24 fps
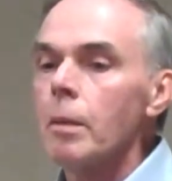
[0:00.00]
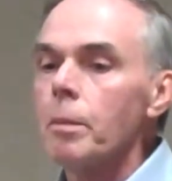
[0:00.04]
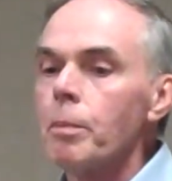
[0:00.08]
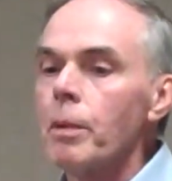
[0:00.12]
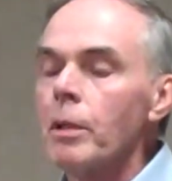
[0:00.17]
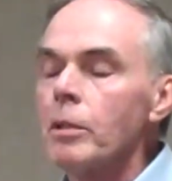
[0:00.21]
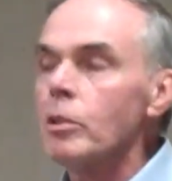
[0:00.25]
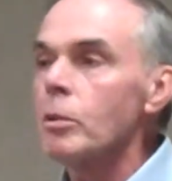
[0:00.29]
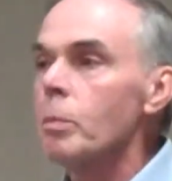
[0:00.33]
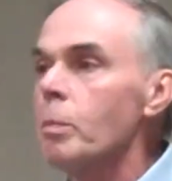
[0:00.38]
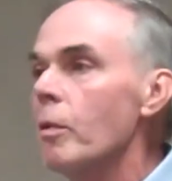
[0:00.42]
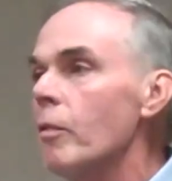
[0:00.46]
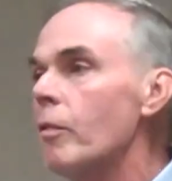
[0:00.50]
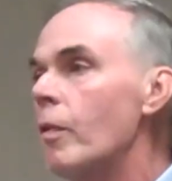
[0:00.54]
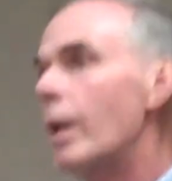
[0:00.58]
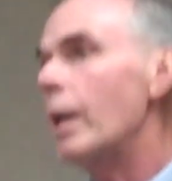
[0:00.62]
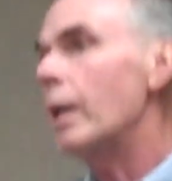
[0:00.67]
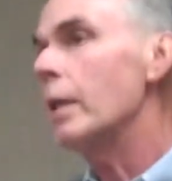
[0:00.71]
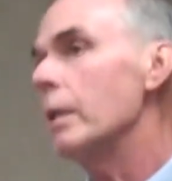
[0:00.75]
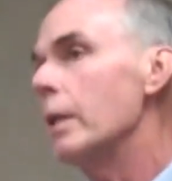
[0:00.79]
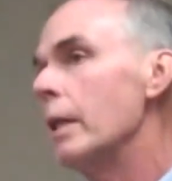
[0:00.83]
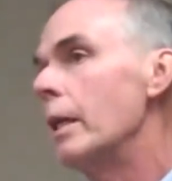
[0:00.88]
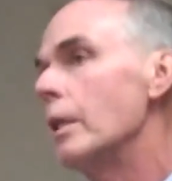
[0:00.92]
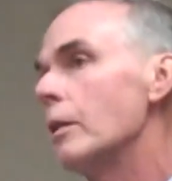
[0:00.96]
principal
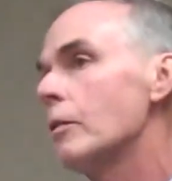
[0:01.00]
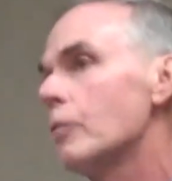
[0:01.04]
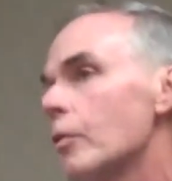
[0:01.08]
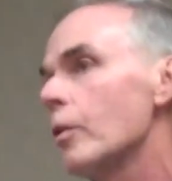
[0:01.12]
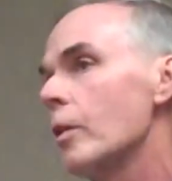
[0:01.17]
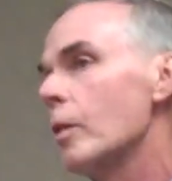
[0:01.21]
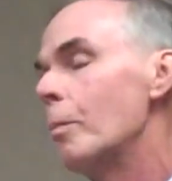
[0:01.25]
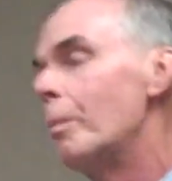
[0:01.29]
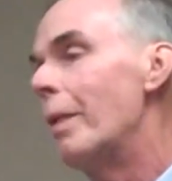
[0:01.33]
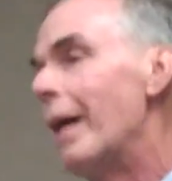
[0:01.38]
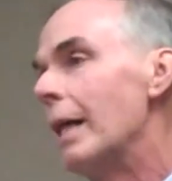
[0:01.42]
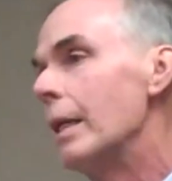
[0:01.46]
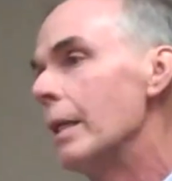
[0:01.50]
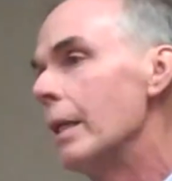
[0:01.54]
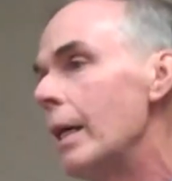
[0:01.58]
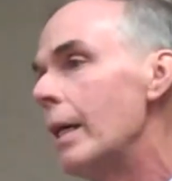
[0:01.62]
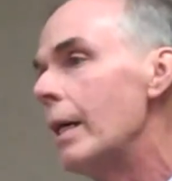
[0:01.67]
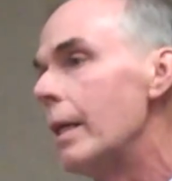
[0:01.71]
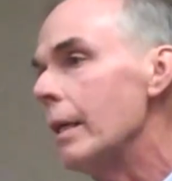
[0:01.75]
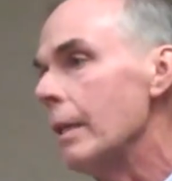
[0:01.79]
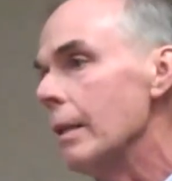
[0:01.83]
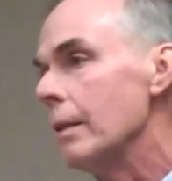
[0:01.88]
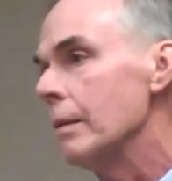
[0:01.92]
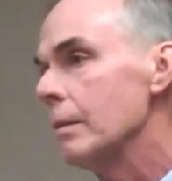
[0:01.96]
violinist for the
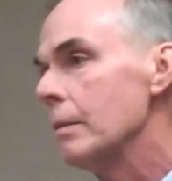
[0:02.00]
ballet.